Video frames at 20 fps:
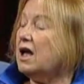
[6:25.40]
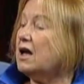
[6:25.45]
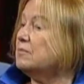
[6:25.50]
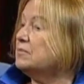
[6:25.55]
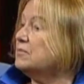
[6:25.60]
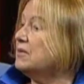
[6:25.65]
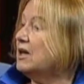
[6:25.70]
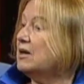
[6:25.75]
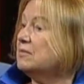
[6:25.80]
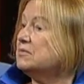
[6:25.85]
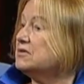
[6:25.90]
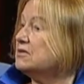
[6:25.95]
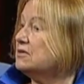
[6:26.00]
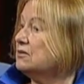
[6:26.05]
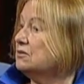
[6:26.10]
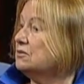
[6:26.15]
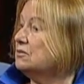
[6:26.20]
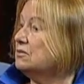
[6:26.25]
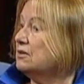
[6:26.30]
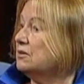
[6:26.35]

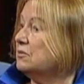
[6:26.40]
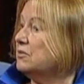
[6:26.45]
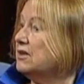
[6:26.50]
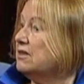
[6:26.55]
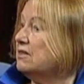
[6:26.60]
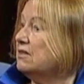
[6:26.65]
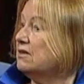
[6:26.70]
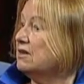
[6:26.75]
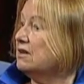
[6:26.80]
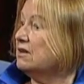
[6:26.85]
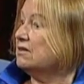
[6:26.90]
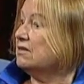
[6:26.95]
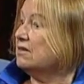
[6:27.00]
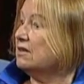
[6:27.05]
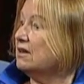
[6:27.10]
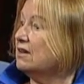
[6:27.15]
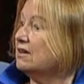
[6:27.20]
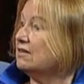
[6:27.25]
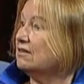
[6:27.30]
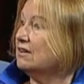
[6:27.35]
Absolutely. We think
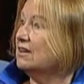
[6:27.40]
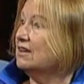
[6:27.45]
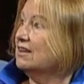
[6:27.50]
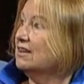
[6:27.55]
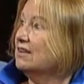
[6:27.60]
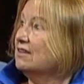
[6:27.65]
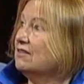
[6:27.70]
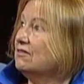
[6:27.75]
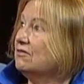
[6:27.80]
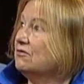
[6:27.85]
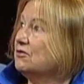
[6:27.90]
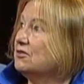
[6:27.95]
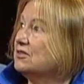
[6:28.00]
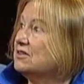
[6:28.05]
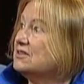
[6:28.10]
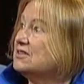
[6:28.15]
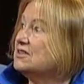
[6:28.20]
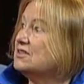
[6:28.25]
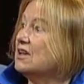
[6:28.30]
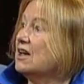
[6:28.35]
that for
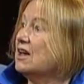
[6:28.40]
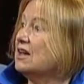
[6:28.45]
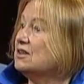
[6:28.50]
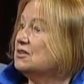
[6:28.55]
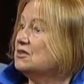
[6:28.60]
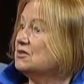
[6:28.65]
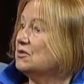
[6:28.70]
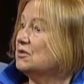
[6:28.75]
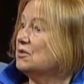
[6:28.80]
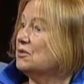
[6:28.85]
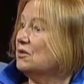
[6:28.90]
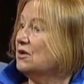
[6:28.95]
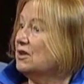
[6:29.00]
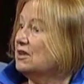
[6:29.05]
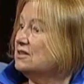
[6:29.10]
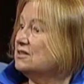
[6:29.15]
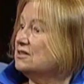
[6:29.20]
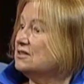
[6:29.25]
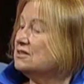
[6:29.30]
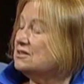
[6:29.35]
the size of the
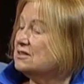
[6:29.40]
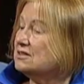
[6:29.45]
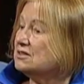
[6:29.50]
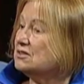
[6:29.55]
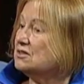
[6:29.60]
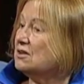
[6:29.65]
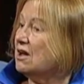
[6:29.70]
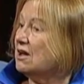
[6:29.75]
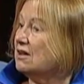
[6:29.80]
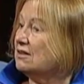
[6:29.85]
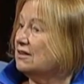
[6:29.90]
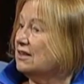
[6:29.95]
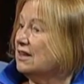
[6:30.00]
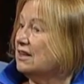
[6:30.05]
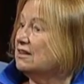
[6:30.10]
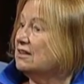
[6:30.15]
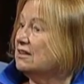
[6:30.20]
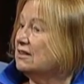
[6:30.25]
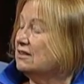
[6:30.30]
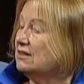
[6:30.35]
crisis, it's not
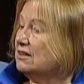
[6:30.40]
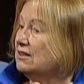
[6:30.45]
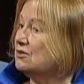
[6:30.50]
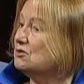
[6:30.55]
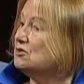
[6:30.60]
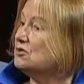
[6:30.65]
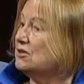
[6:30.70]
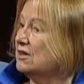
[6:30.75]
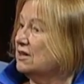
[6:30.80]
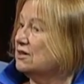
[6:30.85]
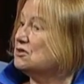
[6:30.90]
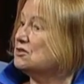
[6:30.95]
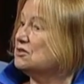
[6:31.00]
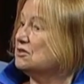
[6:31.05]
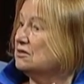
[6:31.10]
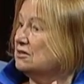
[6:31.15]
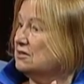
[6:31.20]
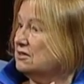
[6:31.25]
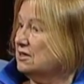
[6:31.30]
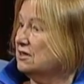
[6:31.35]
getting the
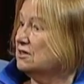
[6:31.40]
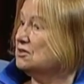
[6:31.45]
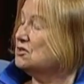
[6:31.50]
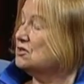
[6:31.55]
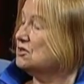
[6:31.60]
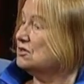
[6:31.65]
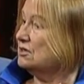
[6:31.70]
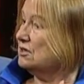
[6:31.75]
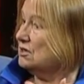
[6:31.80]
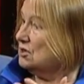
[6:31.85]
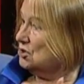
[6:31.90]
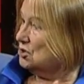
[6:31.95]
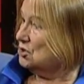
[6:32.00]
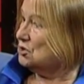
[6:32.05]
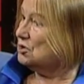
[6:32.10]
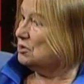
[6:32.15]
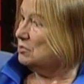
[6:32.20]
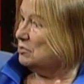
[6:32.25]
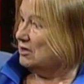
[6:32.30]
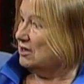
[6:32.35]
international attention it
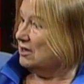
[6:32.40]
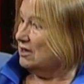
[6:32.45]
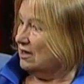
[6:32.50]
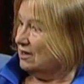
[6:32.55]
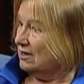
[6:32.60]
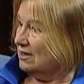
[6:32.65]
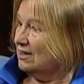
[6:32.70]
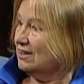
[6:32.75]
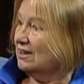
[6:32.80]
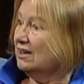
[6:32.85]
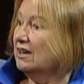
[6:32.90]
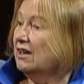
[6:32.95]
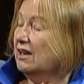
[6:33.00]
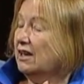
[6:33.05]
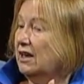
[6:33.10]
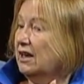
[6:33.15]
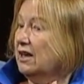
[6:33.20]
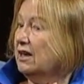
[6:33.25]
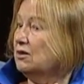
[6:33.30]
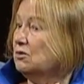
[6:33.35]
should be getting.
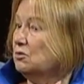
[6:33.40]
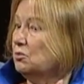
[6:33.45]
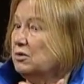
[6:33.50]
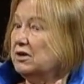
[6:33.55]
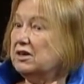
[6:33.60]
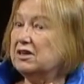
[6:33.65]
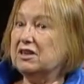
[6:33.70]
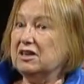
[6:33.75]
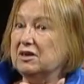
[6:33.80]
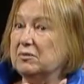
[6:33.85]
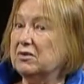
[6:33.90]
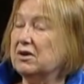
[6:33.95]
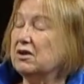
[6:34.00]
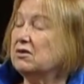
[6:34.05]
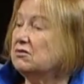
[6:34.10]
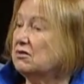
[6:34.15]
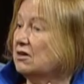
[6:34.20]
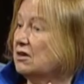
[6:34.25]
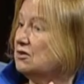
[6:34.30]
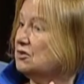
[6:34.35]
And we came
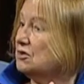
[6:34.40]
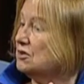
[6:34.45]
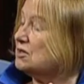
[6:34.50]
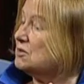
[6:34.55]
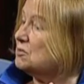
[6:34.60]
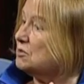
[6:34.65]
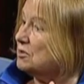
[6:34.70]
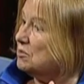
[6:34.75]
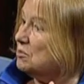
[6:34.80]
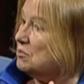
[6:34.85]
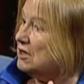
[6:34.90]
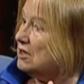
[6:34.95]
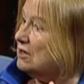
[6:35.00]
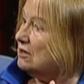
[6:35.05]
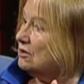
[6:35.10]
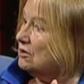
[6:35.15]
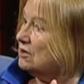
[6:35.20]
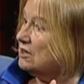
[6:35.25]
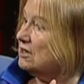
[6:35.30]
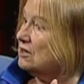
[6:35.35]
out not just with me
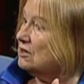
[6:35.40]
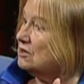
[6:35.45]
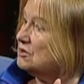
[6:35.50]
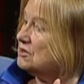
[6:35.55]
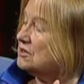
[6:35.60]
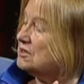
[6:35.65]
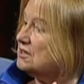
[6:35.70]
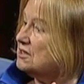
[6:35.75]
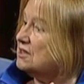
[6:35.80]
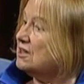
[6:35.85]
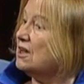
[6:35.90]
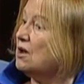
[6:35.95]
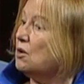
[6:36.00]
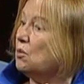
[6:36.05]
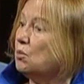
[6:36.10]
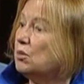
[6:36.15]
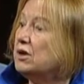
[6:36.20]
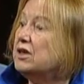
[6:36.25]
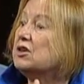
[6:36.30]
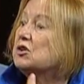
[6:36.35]
looking to see how
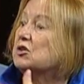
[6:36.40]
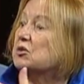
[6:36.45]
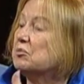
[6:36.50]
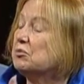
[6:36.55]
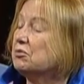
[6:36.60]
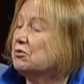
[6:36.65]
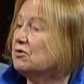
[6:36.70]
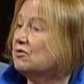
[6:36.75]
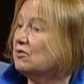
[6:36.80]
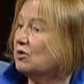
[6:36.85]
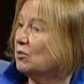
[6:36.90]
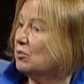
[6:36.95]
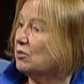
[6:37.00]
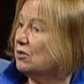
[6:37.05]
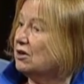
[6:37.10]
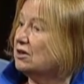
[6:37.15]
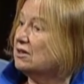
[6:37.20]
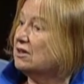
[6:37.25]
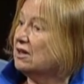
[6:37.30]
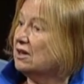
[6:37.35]
we can improve our
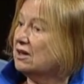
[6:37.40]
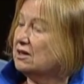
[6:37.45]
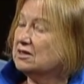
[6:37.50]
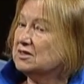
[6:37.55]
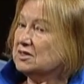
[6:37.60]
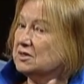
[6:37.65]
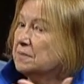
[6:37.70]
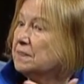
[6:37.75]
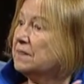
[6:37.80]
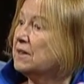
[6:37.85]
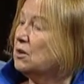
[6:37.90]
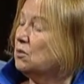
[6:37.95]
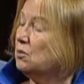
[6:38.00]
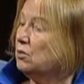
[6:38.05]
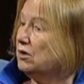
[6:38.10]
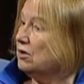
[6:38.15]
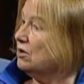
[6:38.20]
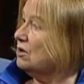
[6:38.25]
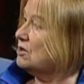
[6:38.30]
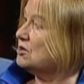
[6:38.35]
broadcasts,
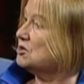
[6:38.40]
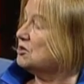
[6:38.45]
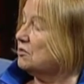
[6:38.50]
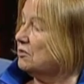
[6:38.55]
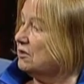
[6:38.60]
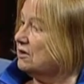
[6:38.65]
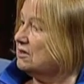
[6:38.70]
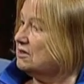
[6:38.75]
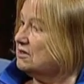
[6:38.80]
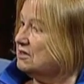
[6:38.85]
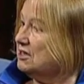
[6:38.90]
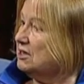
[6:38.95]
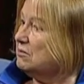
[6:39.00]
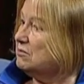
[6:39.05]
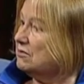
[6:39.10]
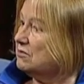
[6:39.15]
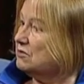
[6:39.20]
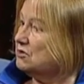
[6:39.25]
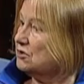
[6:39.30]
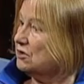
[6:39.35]
we also brought a team
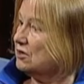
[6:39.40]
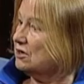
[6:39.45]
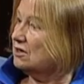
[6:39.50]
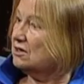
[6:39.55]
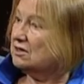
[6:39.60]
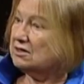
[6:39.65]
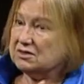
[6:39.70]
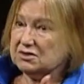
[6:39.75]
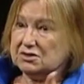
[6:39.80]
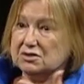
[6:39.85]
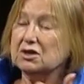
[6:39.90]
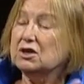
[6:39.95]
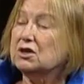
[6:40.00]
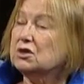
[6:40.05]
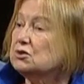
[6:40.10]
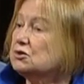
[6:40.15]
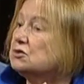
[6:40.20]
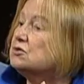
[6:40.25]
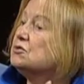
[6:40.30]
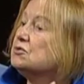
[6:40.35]
of journalists
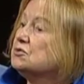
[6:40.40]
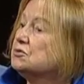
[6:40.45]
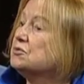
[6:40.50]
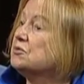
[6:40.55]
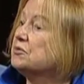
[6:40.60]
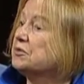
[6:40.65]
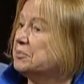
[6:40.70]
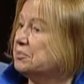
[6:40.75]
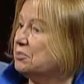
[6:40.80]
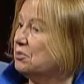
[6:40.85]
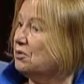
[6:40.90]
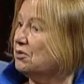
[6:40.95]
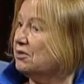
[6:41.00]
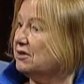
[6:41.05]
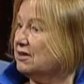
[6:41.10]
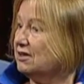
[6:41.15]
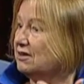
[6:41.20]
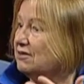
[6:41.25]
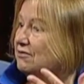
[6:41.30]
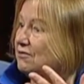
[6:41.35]
to do
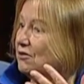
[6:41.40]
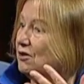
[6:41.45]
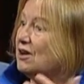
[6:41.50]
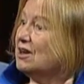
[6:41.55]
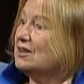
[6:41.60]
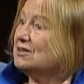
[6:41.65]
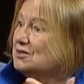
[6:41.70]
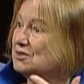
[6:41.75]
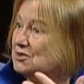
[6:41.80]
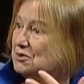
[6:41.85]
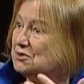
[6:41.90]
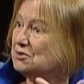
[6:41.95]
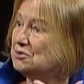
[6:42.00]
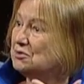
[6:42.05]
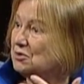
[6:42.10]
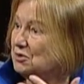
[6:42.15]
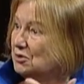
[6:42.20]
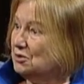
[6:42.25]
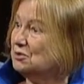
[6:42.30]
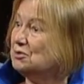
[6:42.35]
reporting for us to
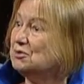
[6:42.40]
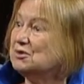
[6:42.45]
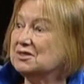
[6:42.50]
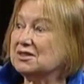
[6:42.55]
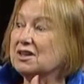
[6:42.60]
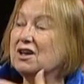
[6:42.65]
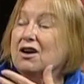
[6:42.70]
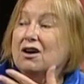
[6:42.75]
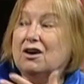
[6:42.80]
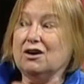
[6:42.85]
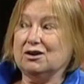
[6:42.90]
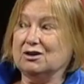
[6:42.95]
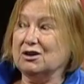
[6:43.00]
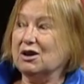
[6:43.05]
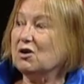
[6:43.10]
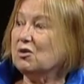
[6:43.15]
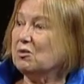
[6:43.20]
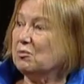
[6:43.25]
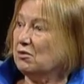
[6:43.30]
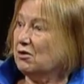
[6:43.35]
use on
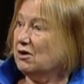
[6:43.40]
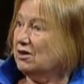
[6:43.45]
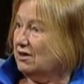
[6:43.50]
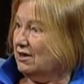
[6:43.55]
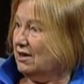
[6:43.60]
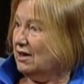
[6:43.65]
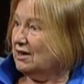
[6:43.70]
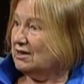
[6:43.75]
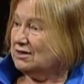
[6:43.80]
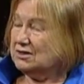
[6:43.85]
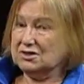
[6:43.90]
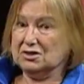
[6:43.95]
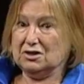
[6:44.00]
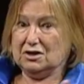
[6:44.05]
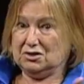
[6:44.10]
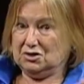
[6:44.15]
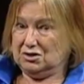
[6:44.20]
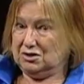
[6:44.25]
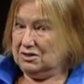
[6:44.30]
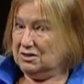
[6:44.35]
our broadcasts,
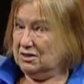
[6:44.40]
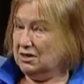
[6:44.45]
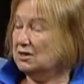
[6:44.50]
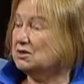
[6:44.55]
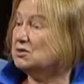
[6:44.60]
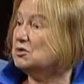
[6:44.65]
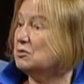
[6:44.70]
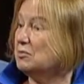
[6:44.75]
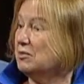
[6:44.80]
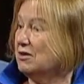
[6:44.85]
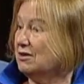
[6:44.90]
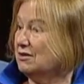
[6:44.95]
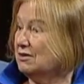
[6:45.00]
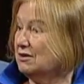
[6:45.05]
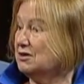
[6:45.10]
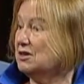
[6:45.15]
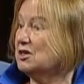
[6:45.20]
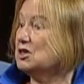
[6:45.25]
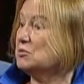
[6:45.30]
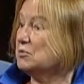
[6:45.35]
not just into
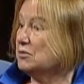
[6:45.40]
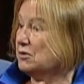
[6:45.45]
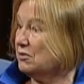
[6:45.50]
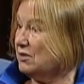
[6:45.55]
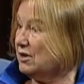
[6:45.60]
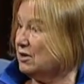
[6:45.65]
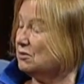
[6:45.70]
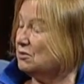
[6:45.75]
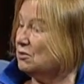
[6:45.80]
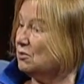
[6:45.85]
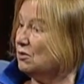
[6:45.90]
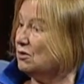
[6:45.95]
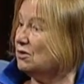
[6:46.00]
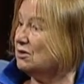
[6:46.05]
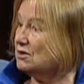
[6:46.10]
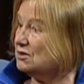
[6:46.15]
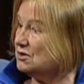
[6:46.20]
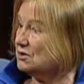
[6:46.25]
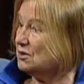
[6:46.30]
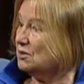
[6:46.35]
Bangladesh, but around the
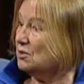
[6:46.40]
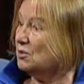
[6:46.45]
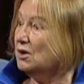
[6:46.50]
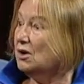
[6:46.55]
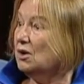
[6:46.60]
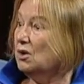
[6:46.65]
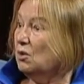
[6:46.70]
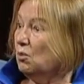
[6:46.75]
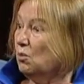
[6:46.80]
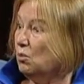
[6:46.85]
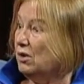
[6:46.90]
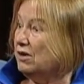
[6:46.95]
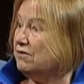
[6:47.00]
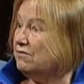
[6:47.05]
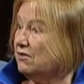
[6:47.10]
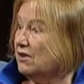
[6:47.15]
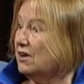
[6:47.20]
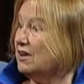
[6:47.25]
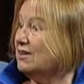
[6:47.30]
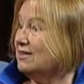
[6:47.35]
world. So we
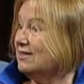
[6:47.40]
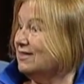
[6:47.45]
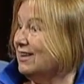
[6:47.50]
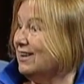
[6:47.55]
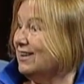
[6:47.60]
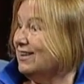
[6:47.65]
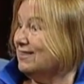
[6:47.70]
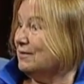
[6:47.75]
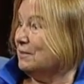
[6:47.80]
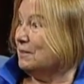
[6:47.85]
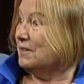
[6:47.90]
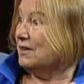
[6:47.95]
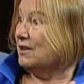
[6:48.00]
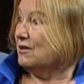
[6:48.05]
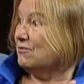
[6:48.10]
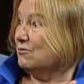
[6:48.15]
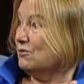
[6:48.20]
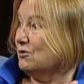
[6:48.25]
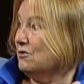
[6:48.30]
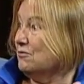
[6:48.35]
find that
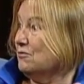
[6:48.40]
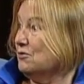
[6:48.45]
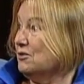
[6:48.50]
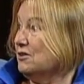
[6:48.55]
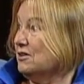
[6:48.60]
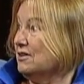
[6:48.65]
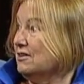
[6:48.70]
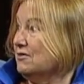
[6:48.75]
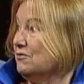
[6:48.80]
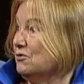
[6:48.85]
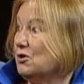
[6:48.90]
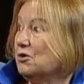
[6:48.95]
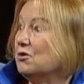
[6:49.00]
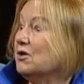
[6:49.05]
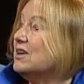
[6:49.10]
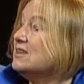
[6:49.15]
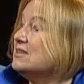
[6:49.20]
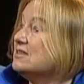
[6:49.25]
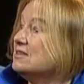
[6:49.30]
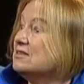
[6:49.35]
for a
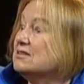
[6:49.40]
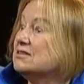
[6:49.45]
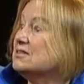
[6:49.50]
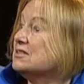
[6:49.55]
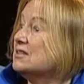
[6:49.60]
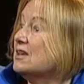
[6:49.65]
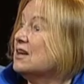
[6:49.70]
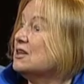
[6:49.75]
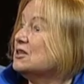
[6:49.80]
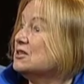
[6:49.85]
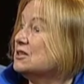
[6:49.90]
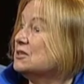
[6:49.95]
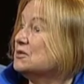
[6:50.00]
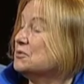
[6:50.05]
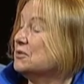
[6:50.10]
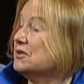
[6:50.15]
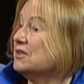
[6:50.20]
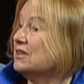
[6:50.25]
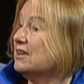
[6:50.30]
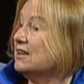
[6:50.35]
crisis this size, it's
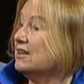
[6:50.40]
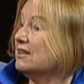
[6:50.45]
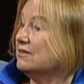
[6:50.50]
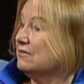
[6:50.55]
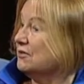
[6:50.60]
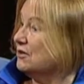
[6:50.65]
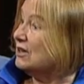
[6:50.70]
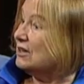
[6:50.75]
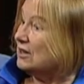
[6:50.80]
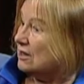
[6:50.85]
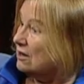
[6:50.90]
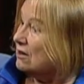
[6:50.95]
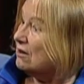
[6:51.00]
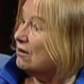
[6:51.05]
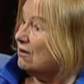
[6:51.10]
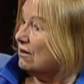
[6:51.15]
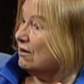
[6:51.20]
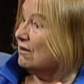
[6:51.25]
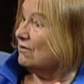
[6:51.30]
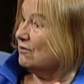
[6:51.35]
really getting very little
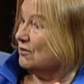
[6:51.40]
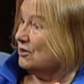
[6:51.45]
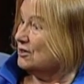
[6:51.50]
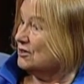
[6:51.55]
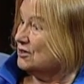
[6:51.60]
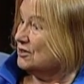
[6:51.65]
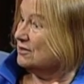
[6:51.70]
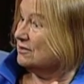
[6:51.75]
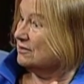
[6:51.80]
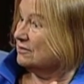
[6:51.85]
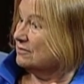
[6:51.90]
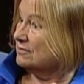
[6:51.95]
coverage.